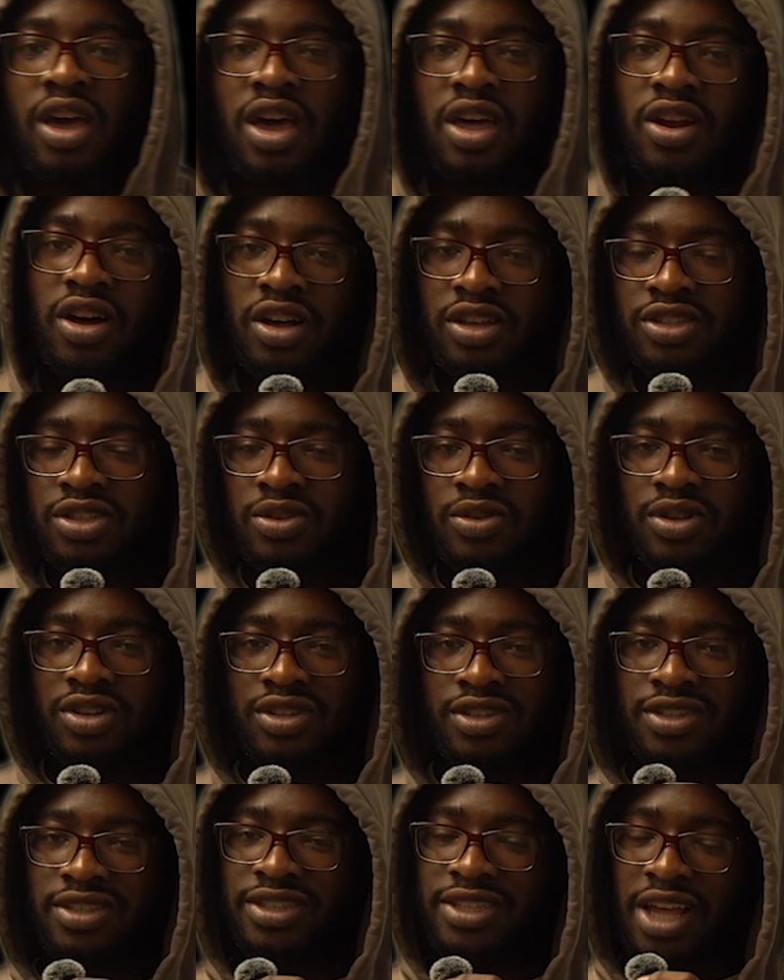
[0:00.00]
And also,
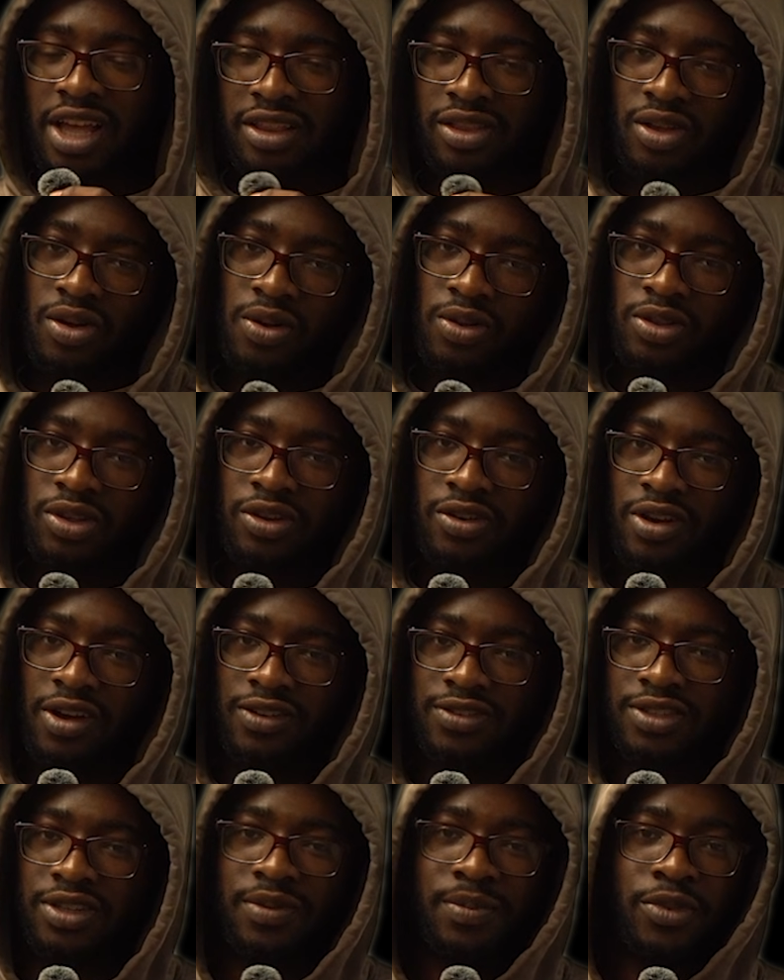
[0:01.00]
this is not the only
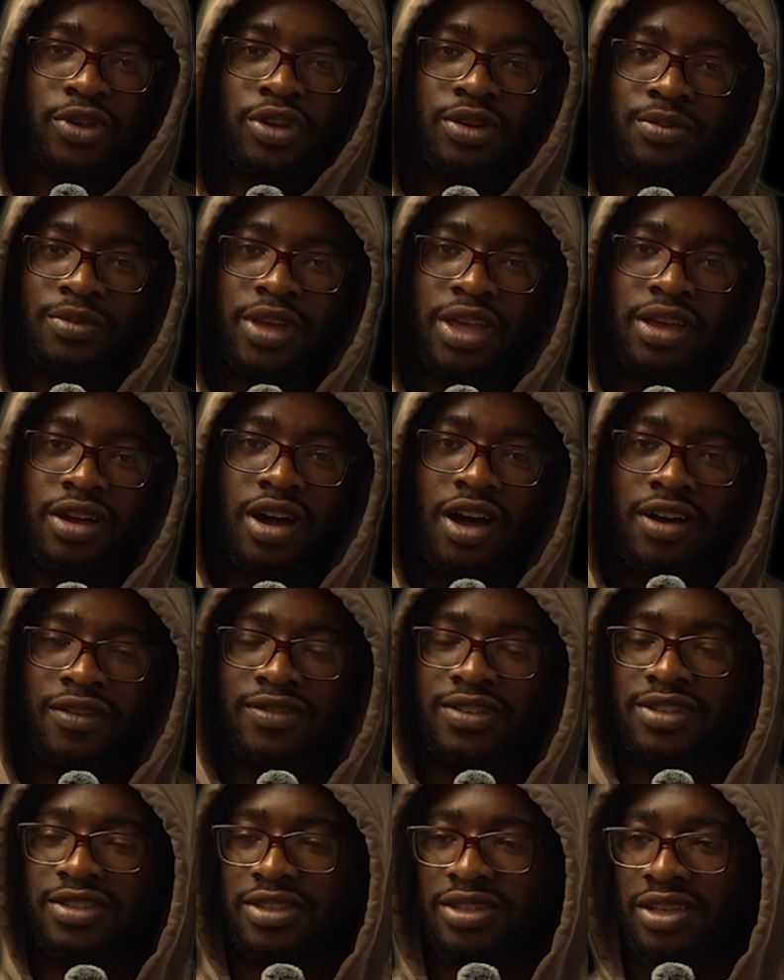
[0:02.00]
graph shape you can make,
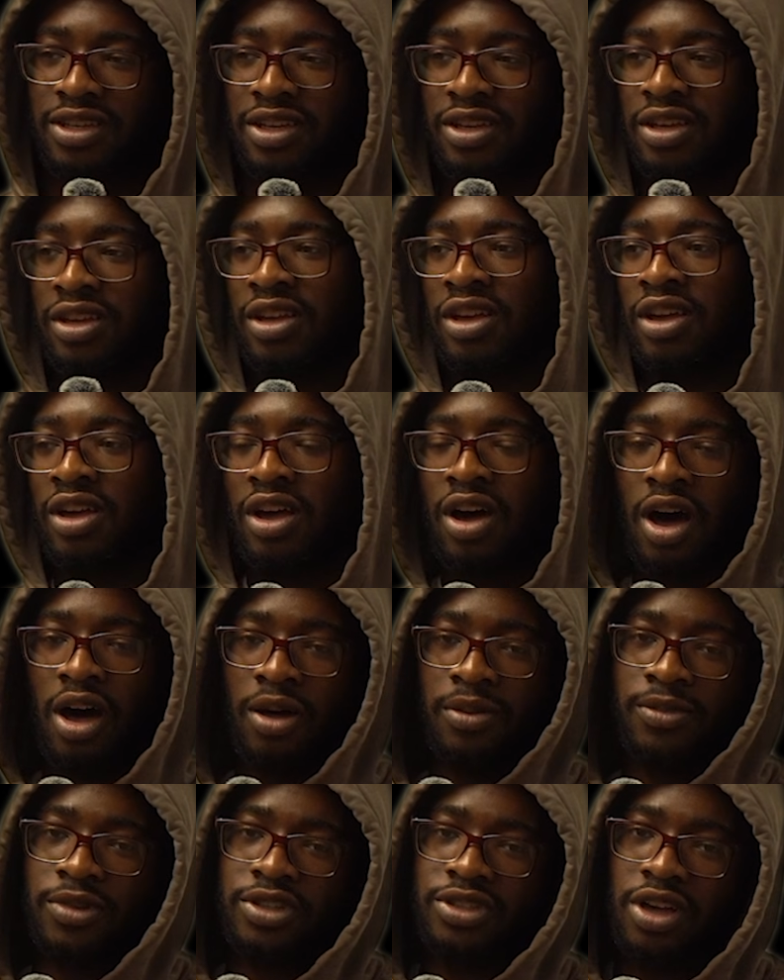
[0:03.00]
obviously.
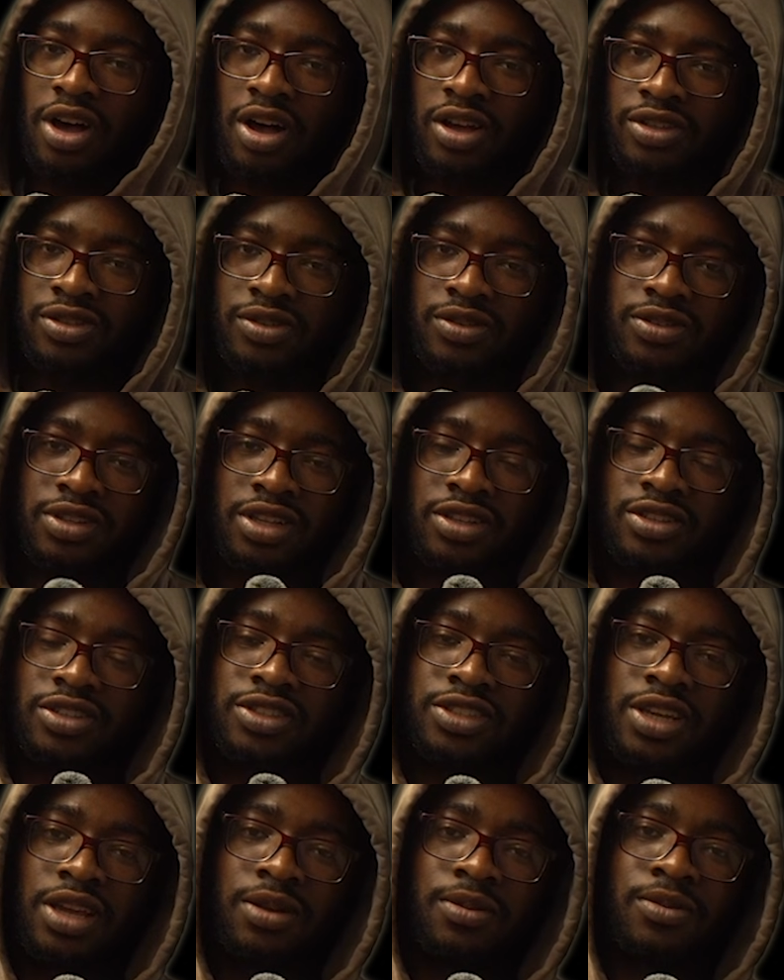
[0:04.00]
There's also another
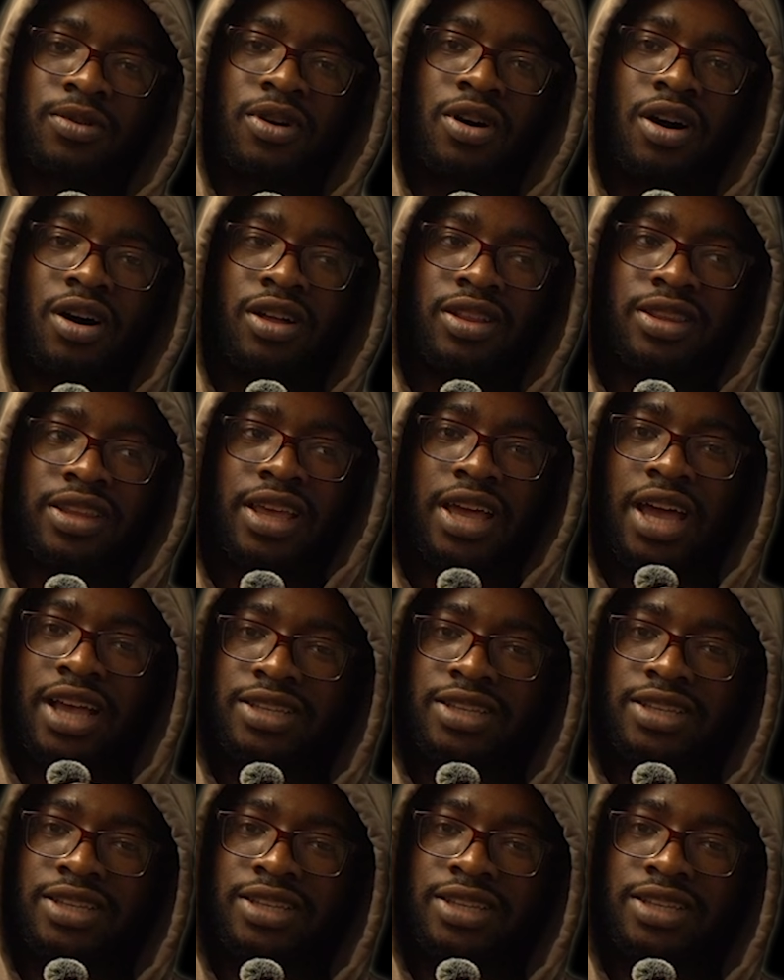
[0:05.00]
shape called the